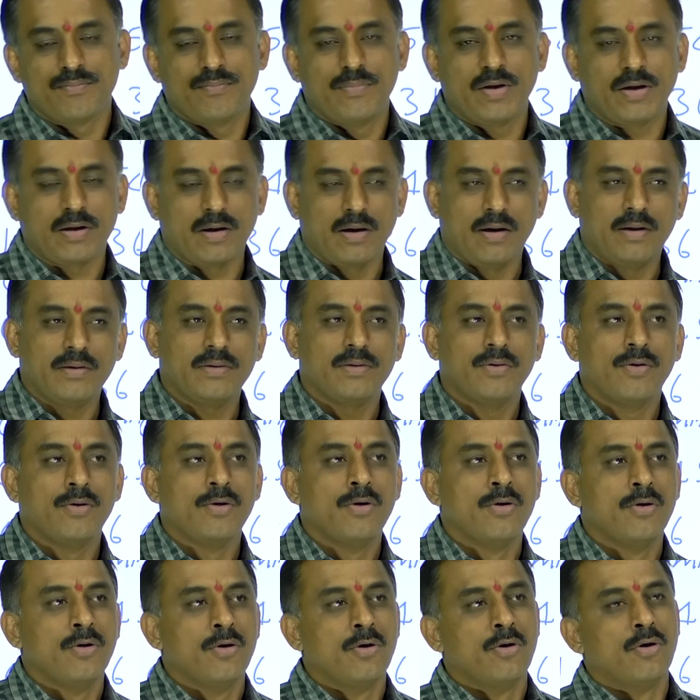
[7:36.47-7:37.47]
Because,
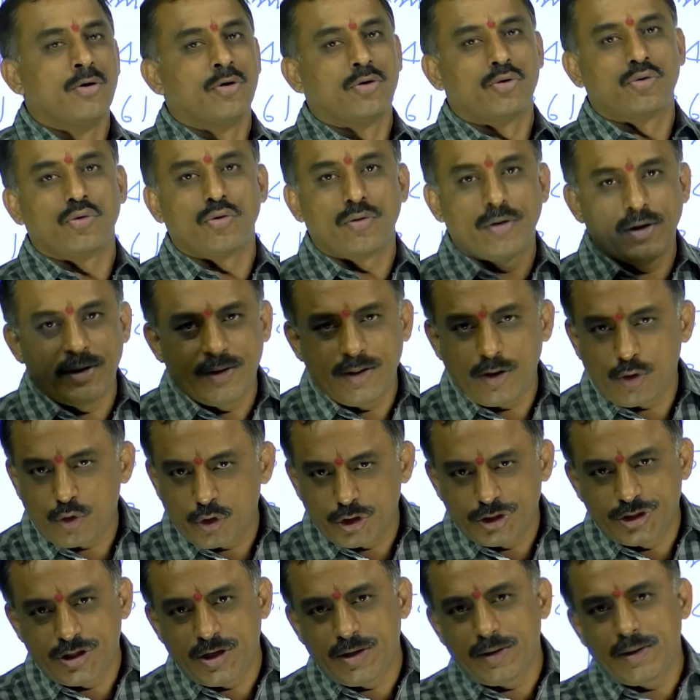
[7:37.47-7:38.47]
to read the
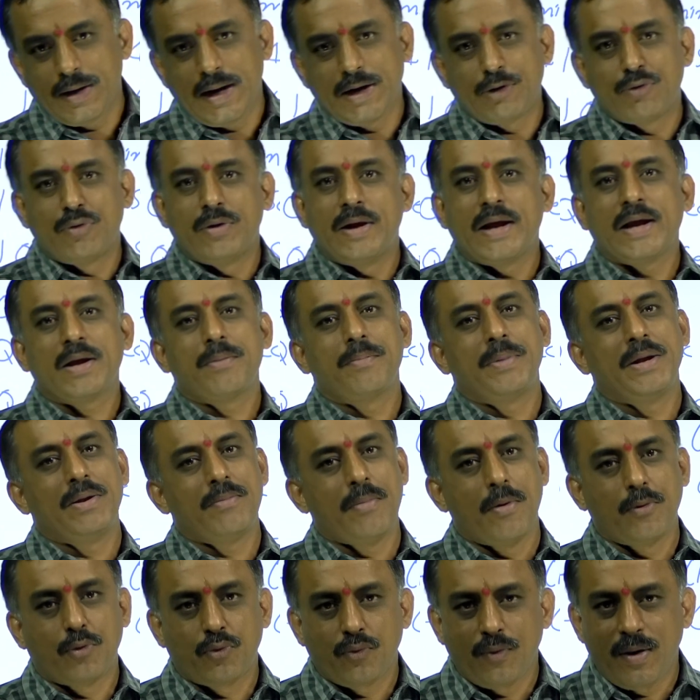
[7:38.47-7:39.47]
question, it will take
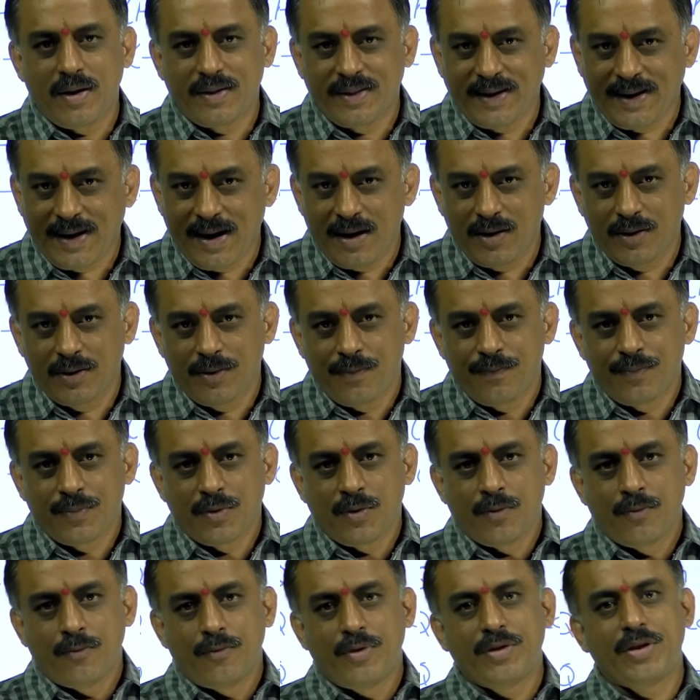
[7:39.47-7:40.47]
minimum 12 seconds.
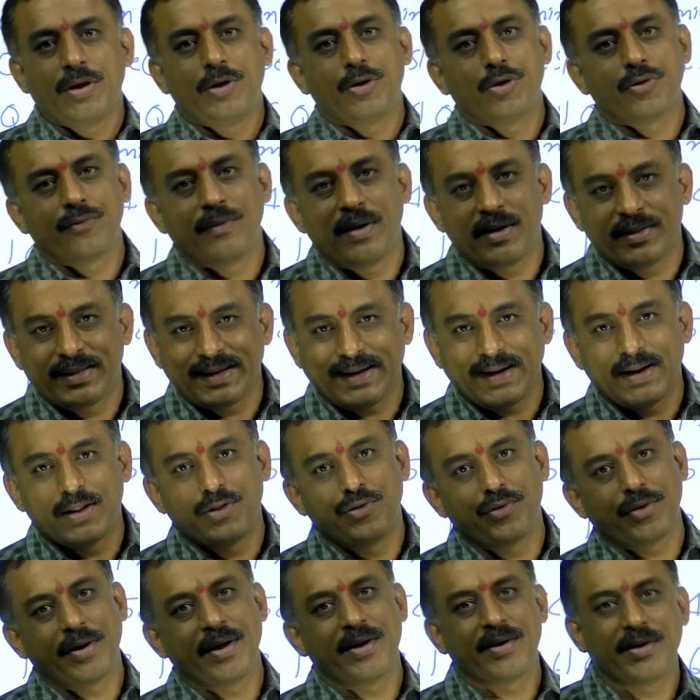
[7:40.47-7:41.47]
Within 12
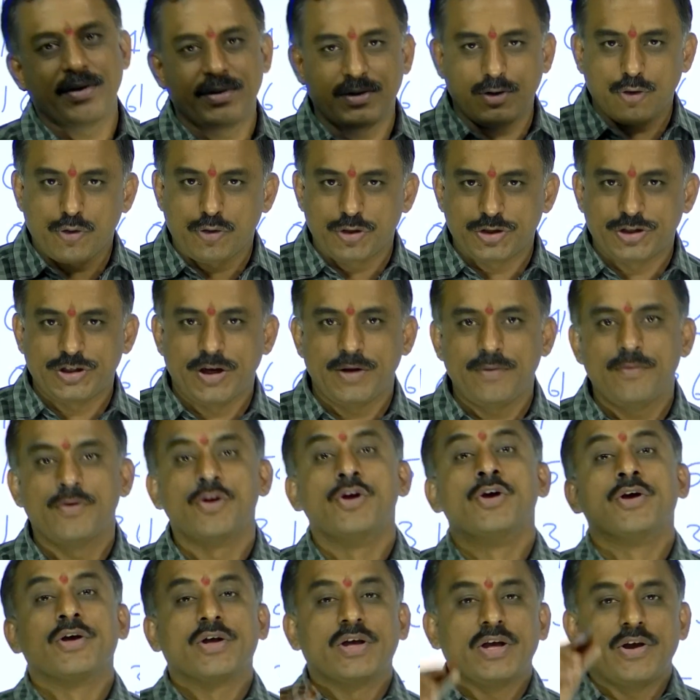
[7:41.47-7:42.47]
seconds you can read the question.
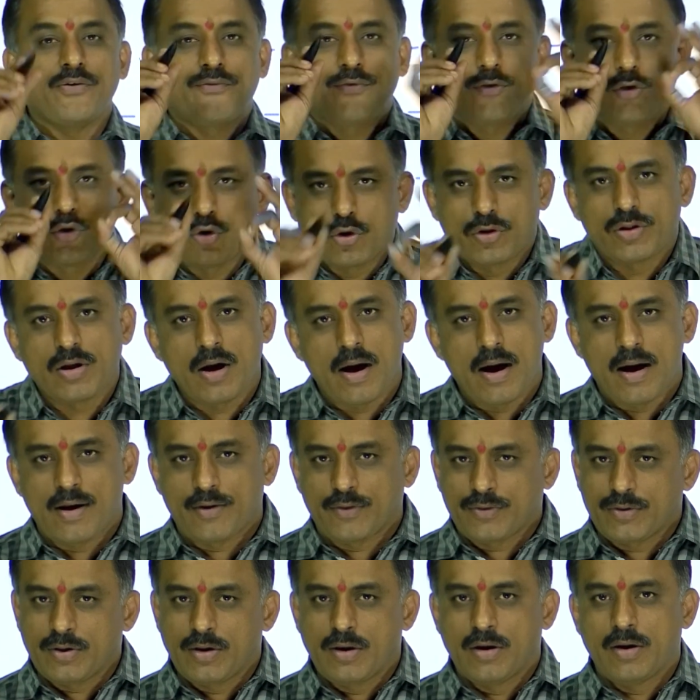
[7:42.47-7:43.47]
If you know the
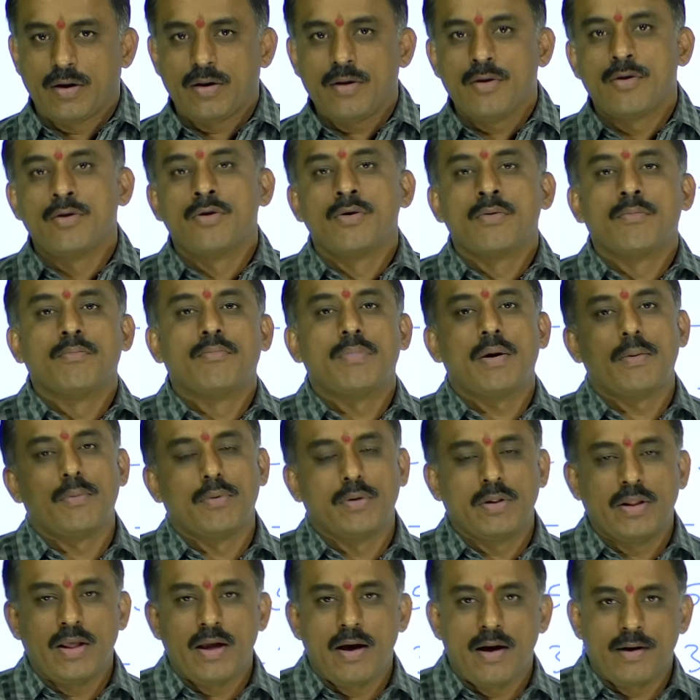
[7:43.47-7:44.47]
answer,
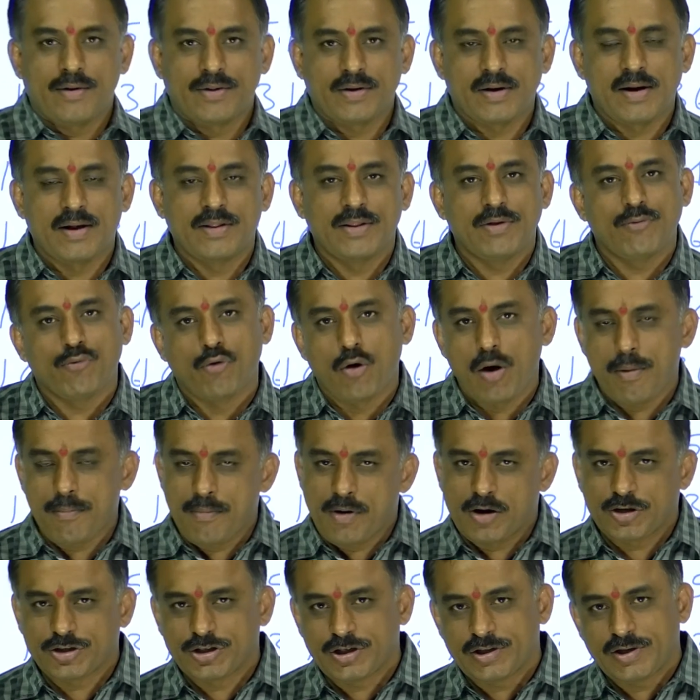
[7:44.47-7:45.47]
bubble the answer on the
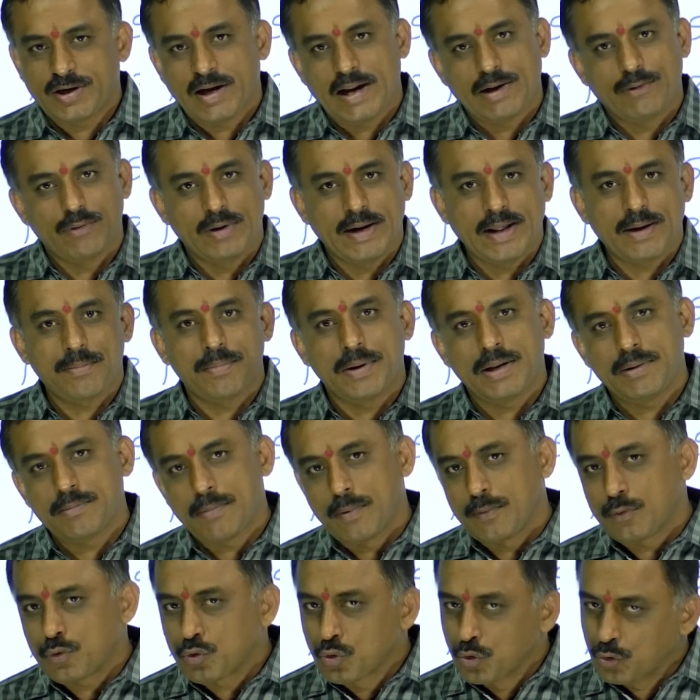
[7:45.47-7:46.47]
OMR sheet. It will take
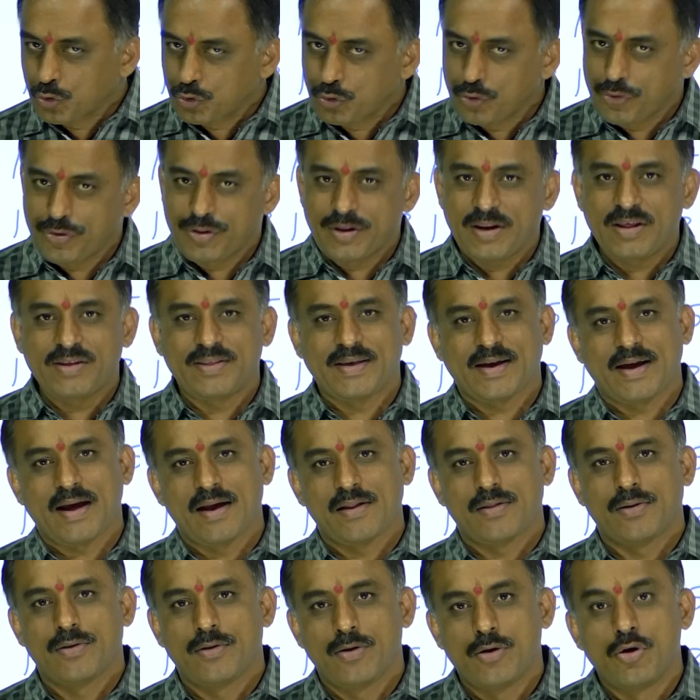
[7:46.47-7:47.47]
minimum 2 to 3
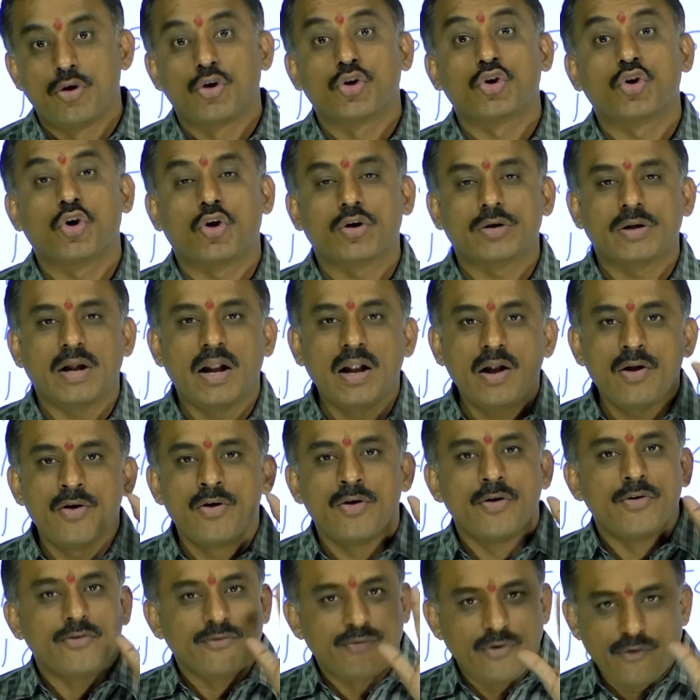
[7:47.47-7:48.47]
seconds.
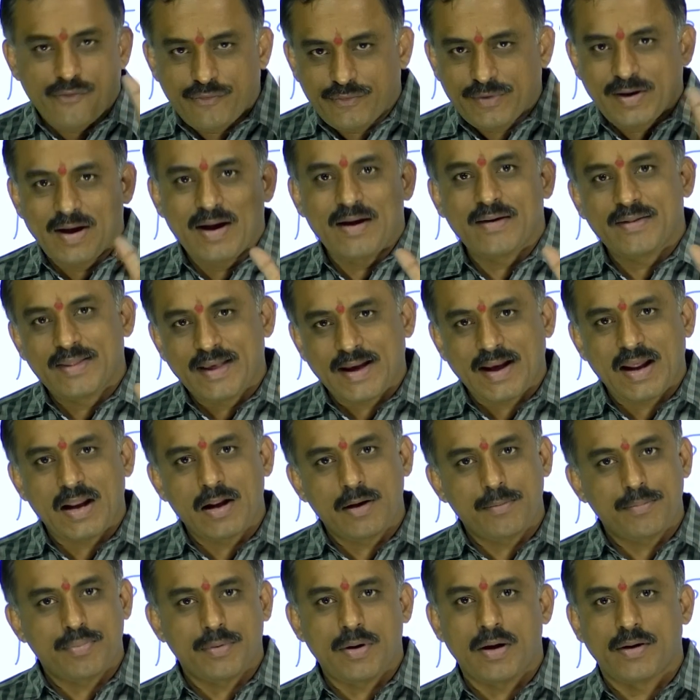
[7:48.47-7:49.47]
Total 15
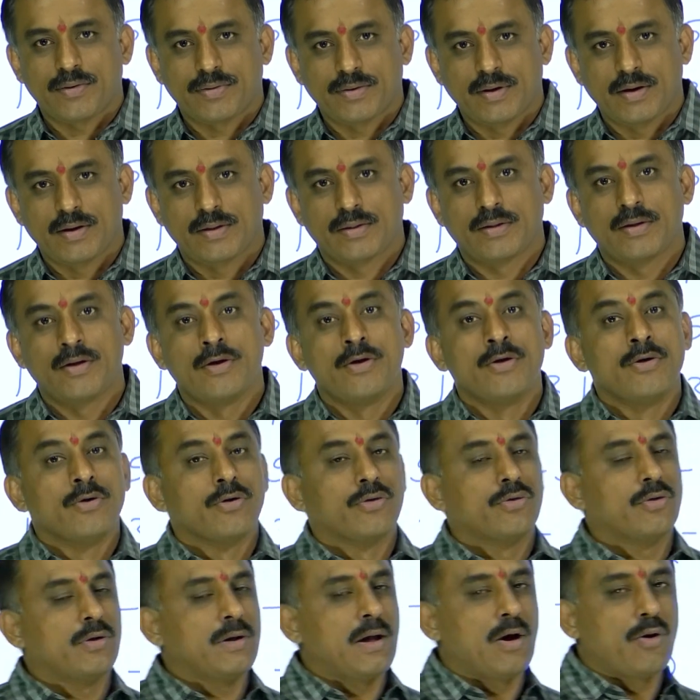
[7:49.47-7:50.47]
second process.
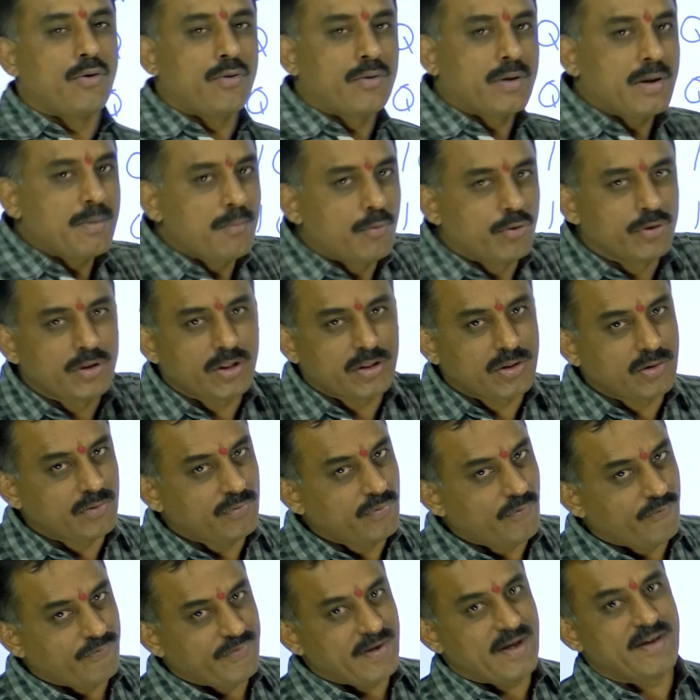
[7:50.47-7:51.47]
So now remove this
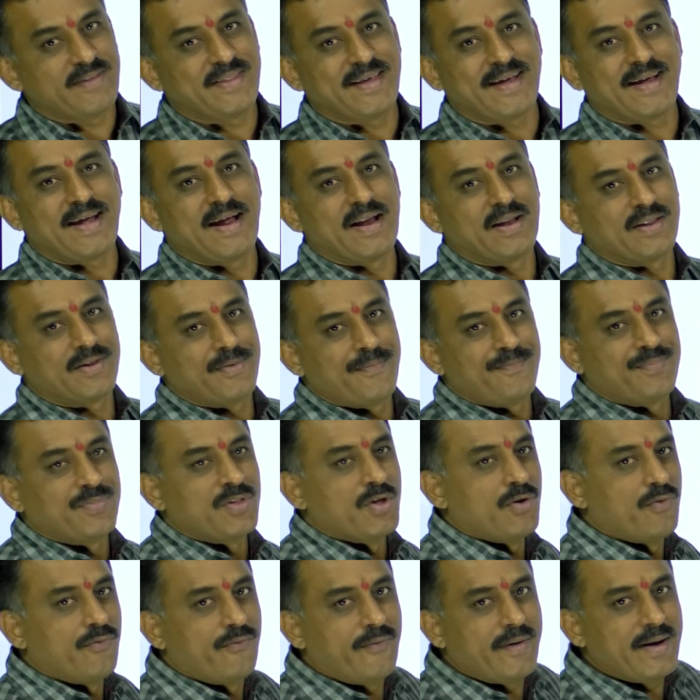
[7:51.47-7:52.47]
15 seconds.
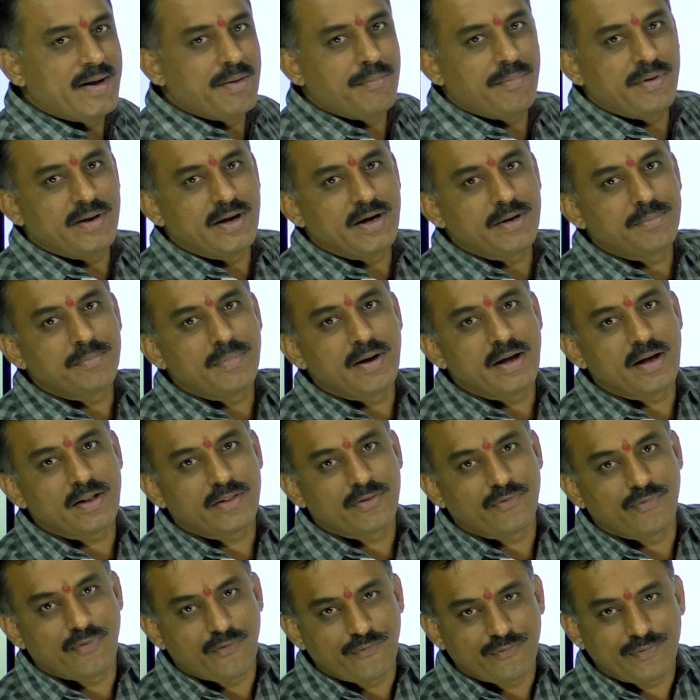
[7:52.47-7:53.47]
1 minute
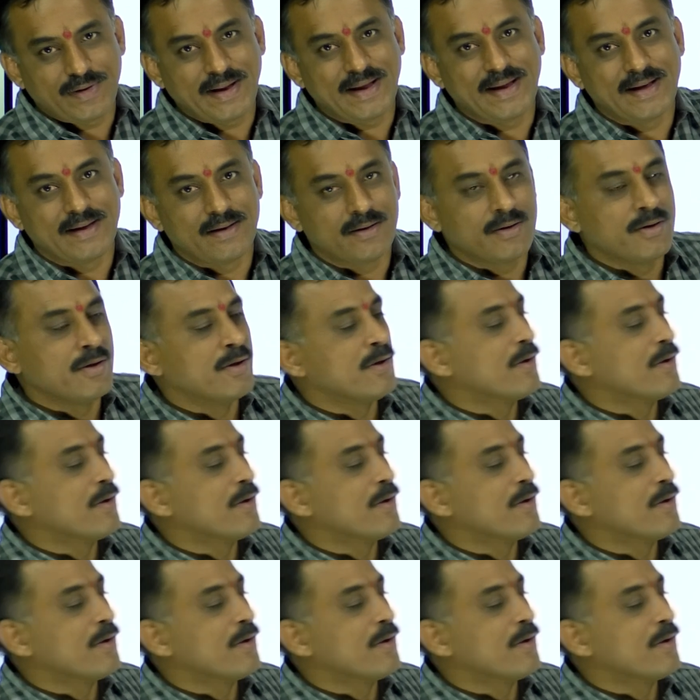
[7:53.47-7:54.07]
minus 15.